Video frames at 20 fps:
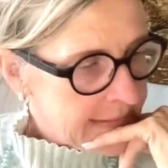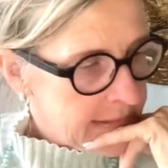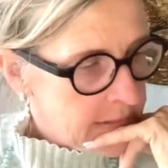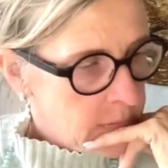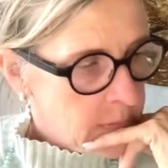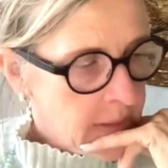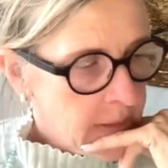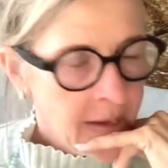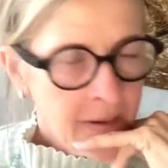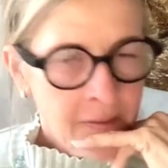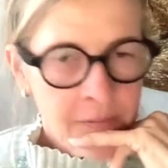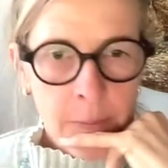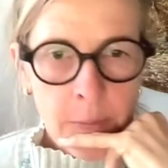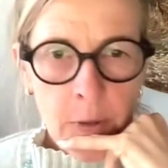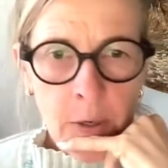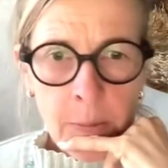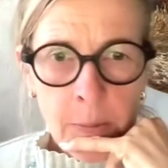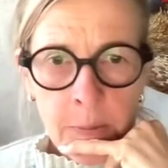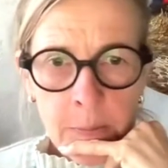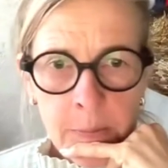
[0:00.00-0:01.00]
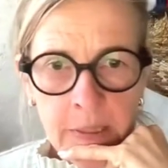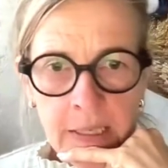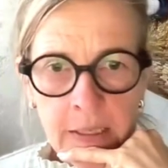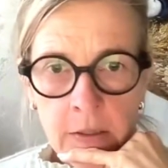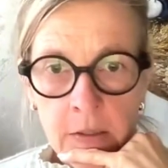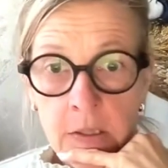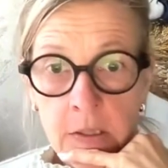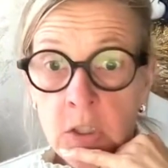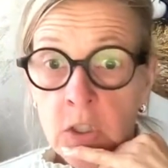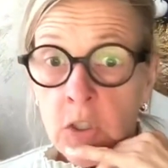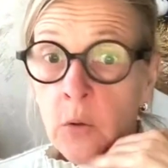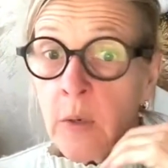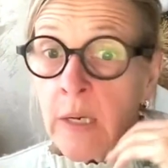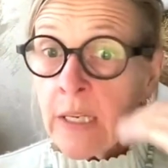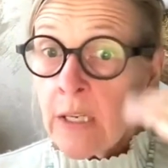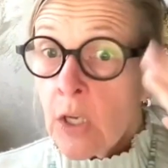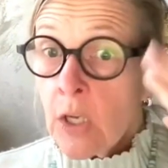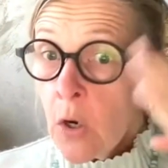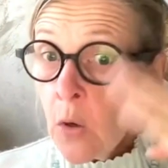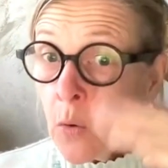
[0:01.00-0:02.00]
we have a problem here. So
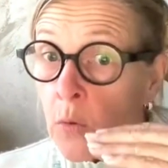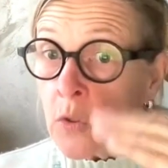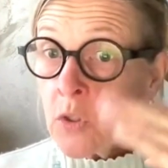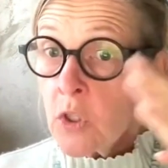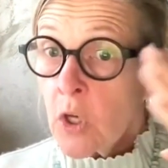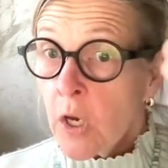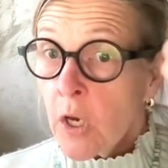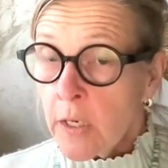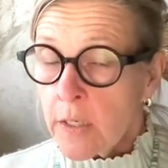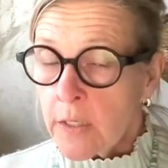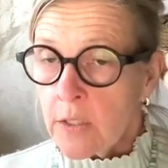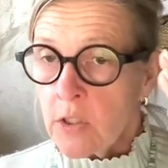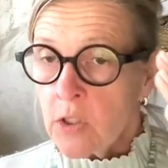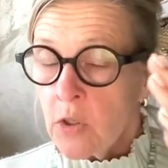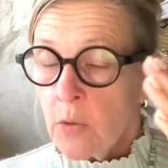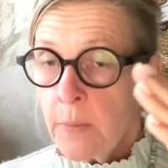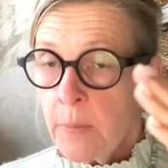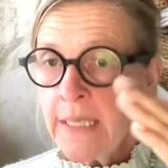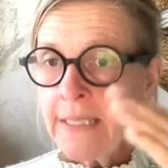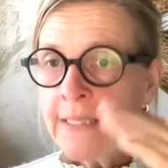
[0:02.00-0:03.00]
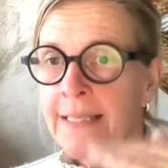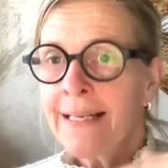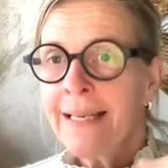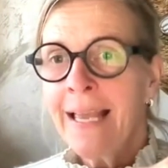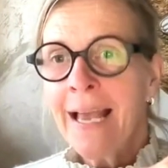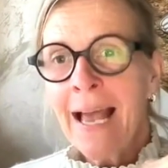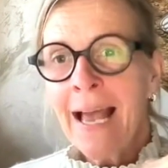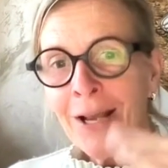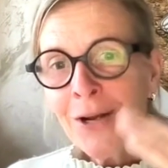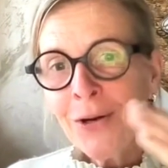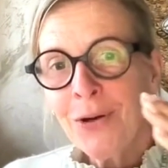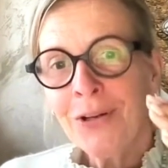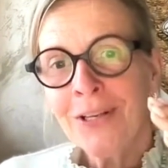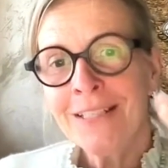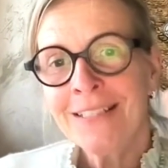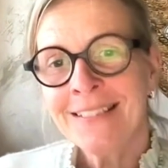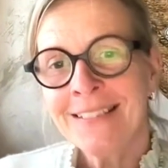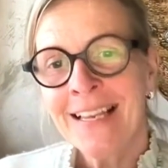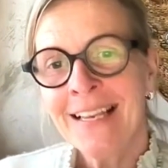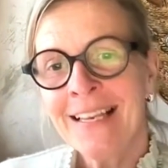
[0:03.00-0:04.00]
it goes on. So basically I call
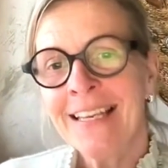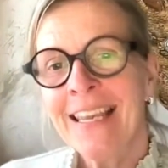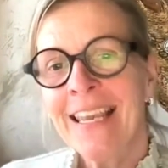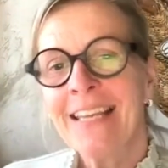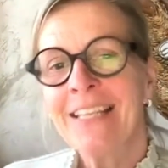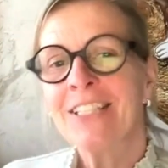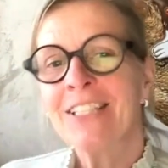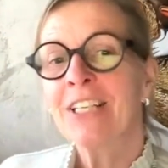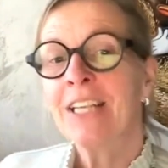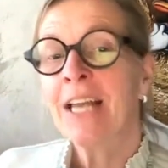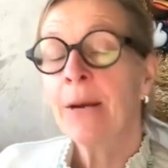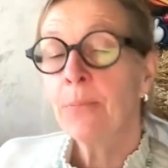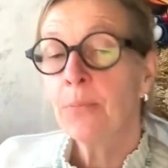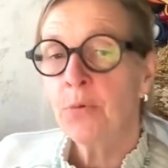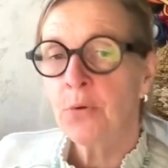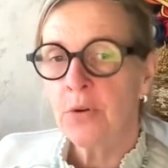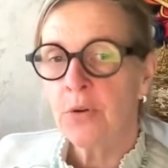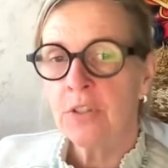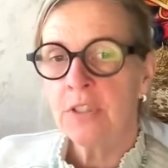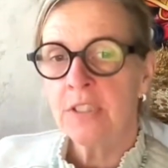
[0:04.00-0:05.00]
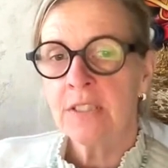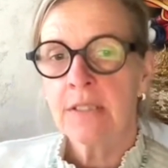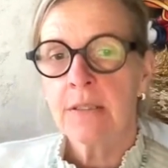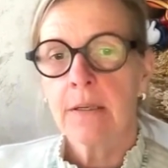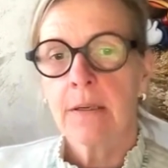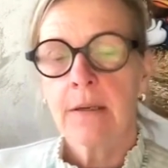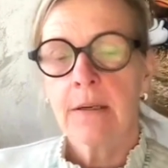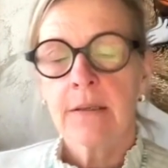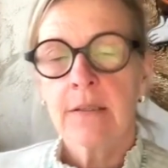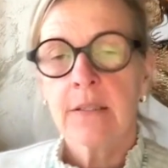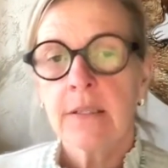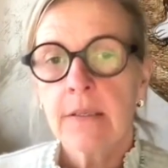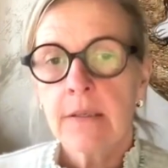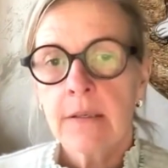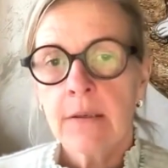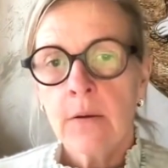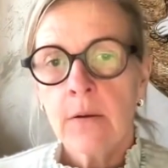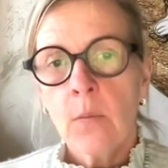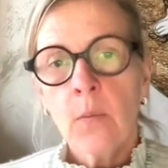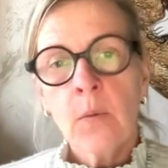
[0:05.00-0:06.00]
it delegation upwards.
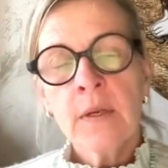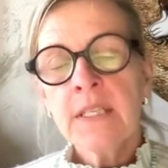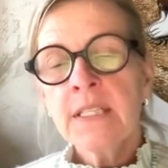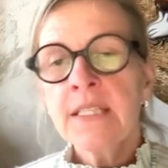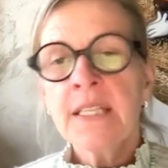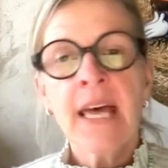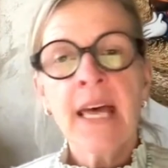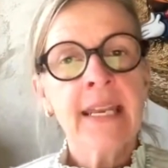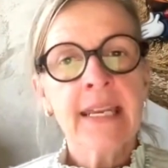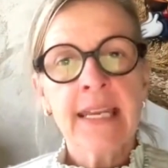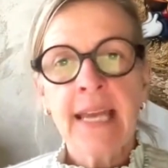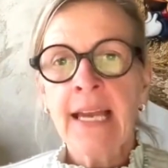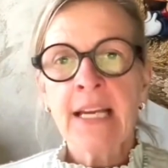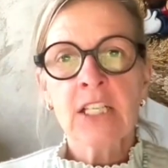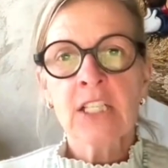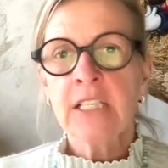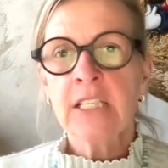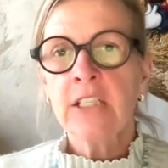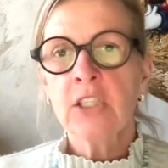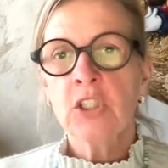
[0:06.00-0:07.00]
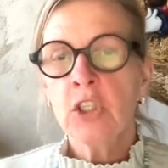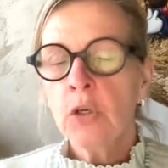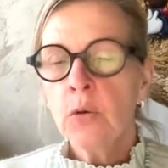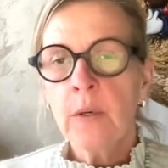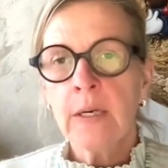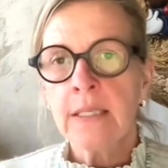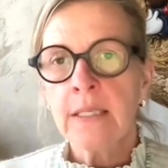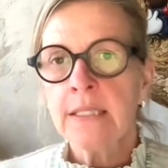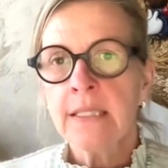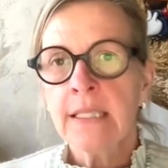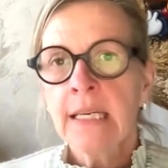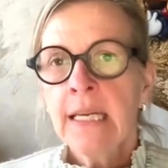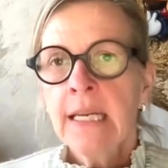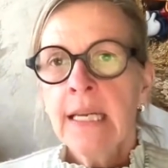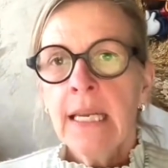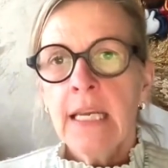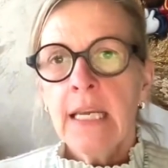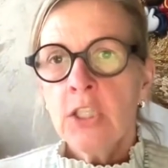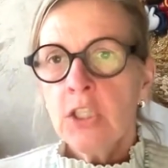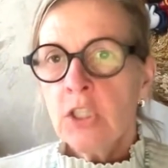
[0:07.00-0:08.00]
What does that actually show us?
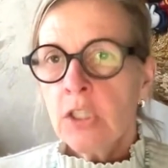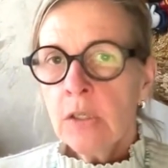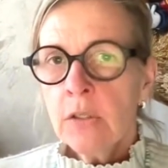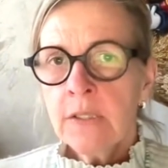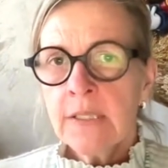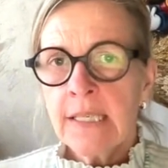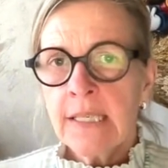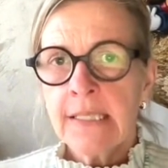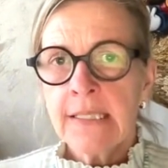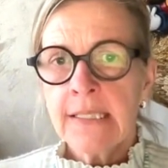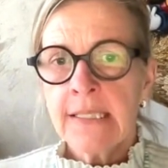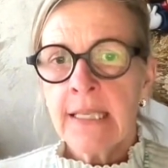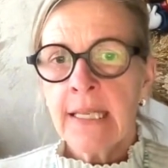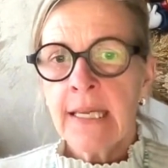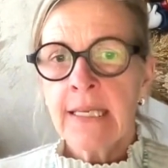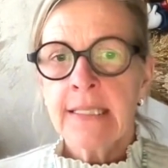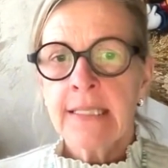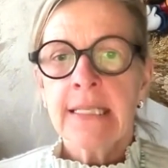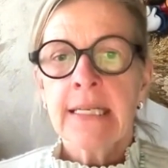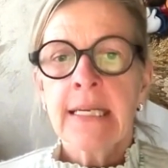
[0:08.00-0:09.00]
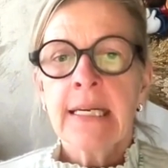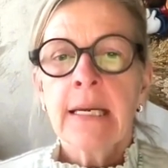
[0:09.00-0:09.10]
It shows us that